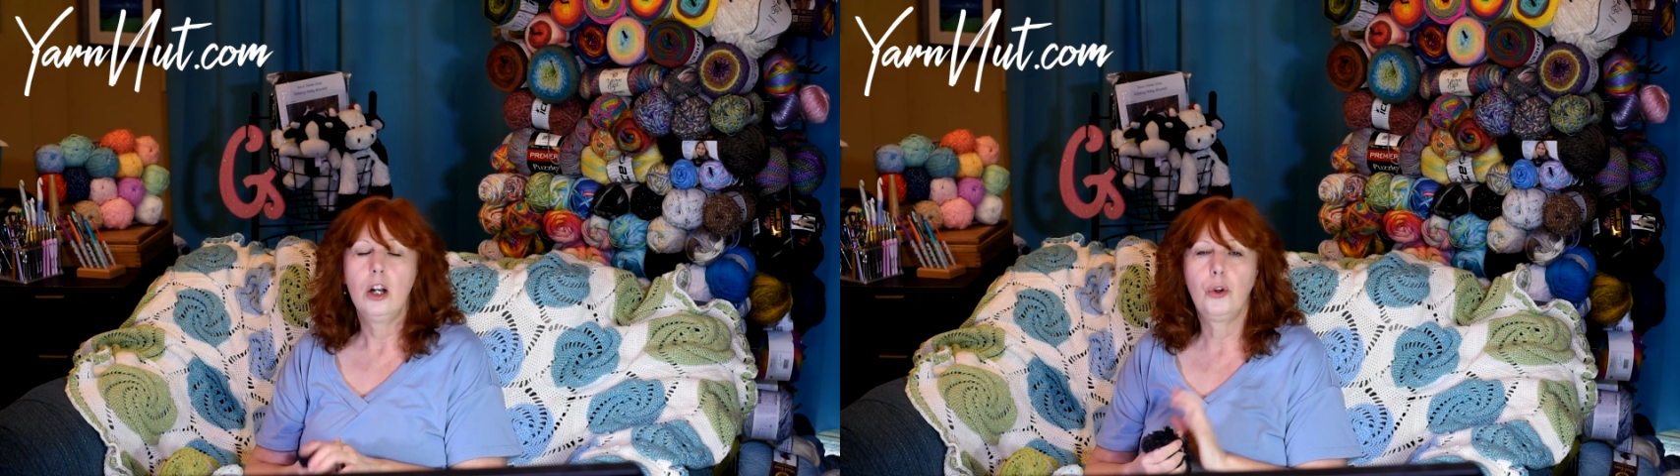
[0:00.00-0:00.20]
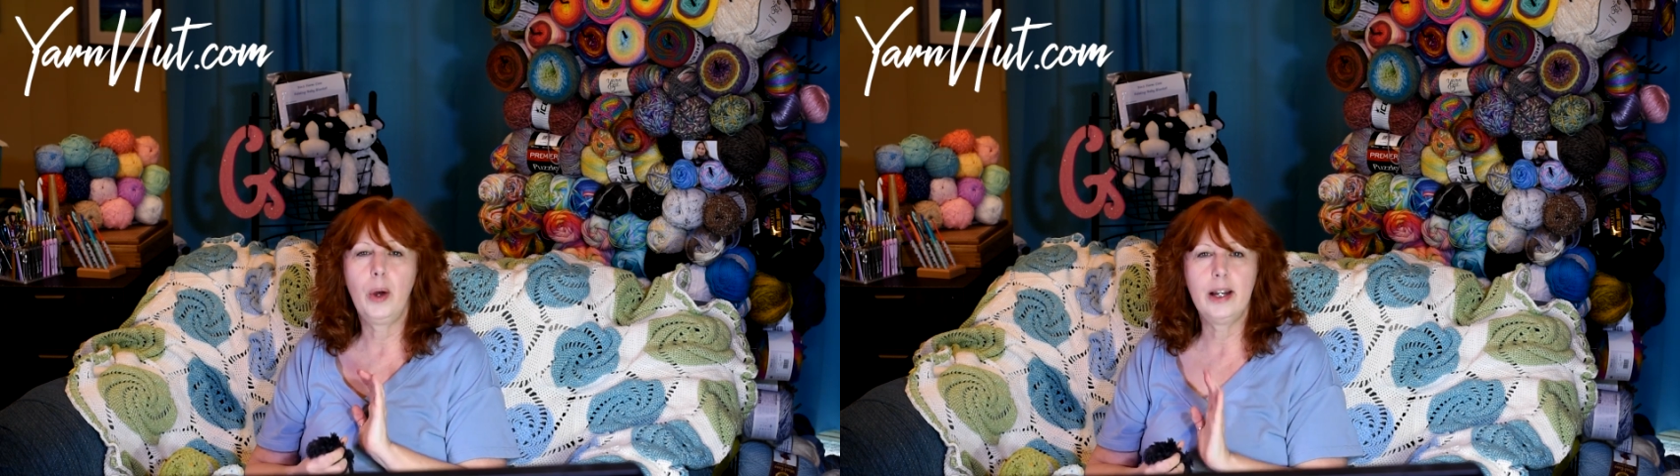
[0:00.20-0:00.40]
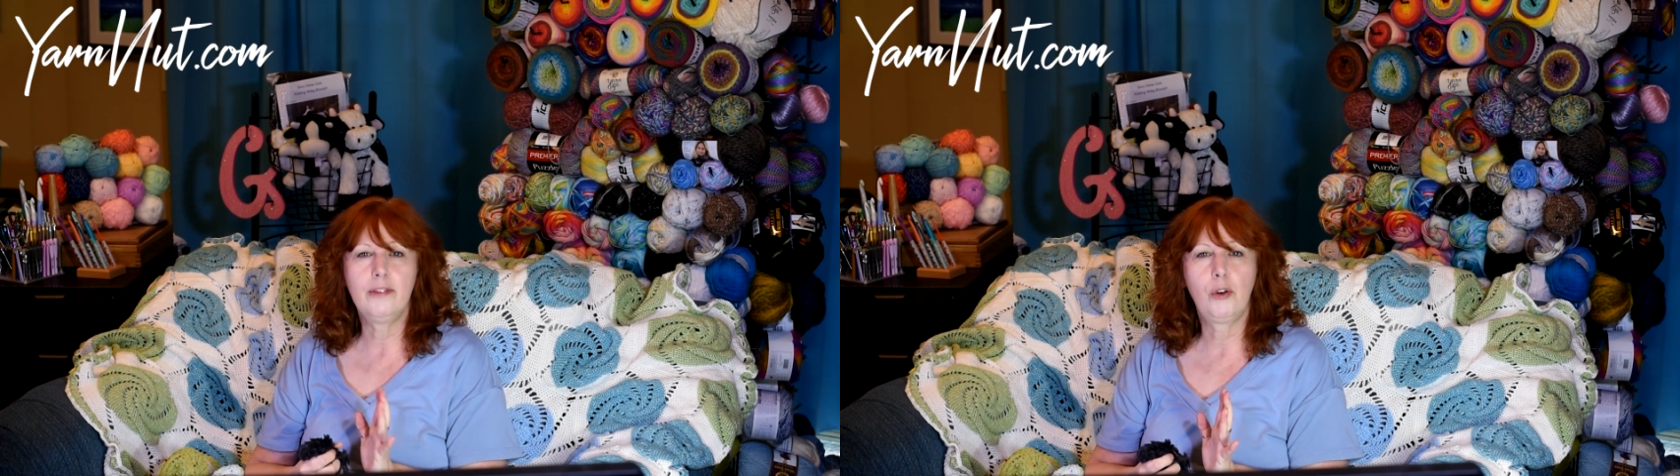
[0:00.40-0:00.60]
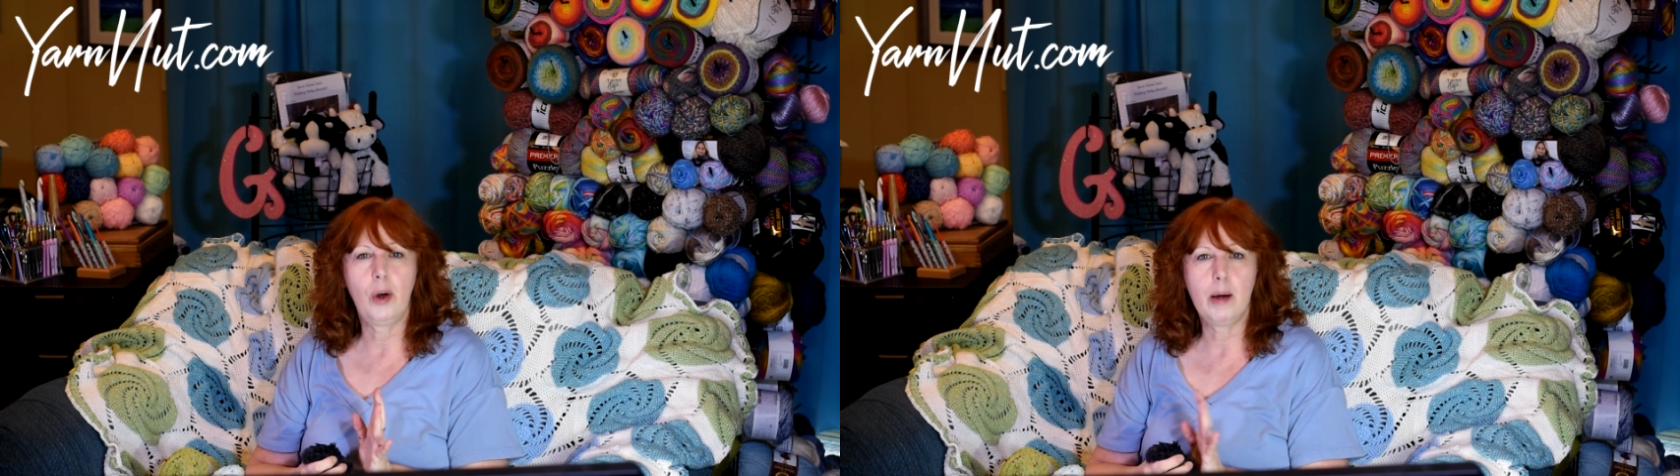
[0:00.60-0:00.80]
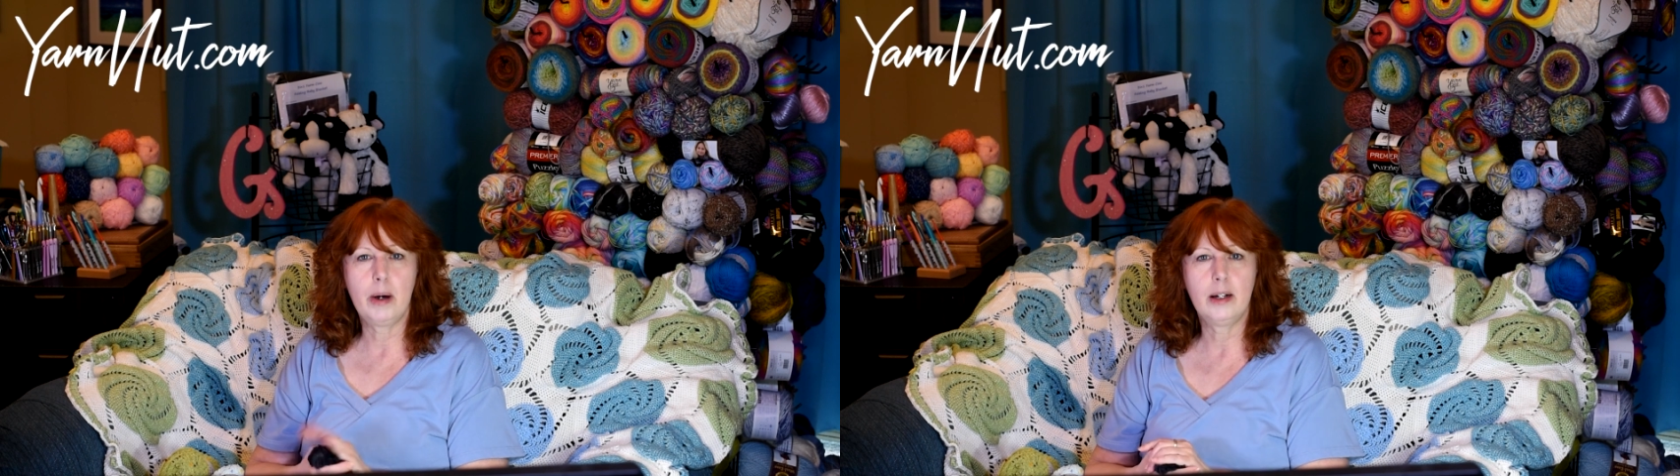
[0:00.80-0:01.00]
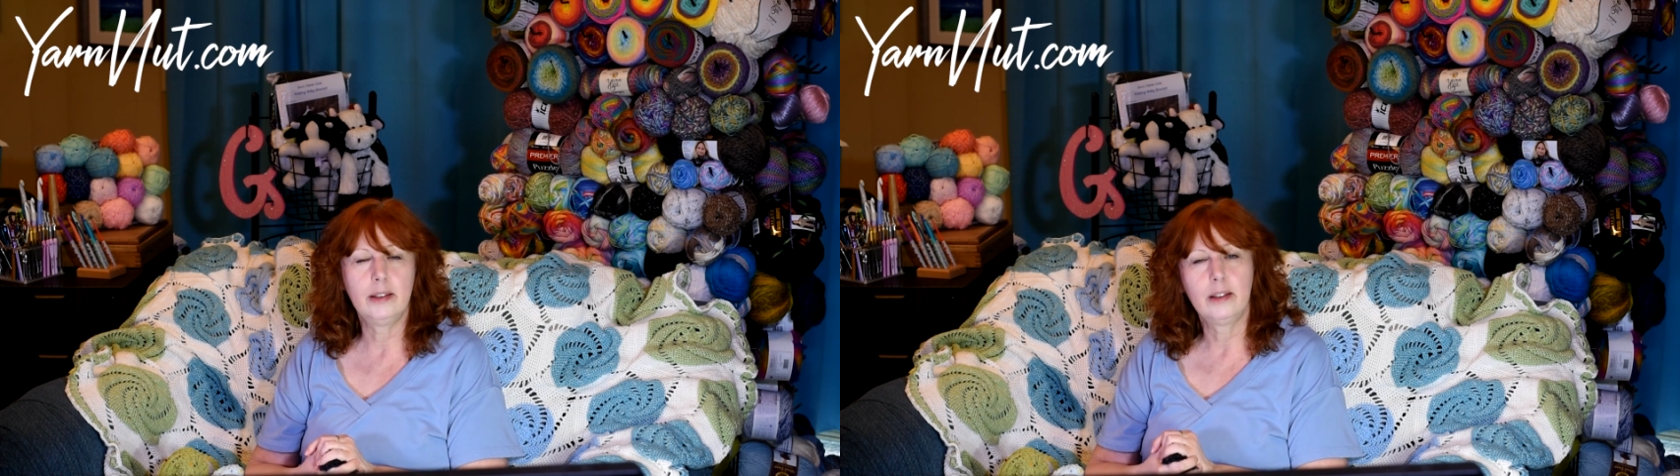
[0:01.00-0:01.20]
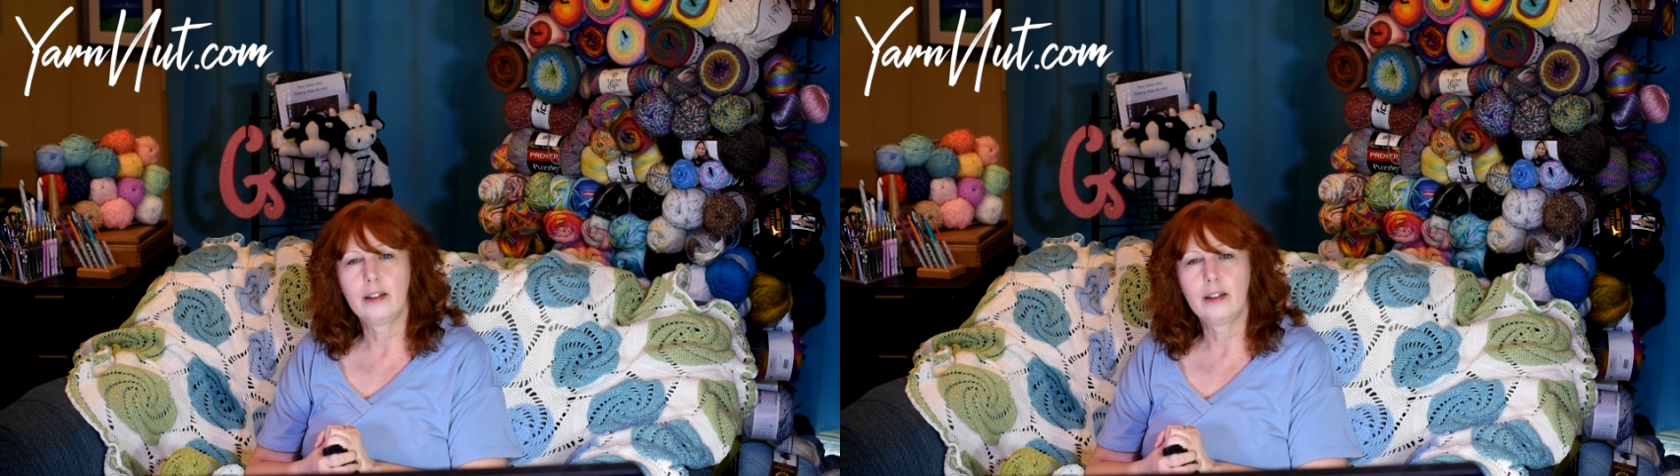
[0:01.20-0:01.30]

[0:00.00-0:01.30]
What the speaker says: Creative Grandma,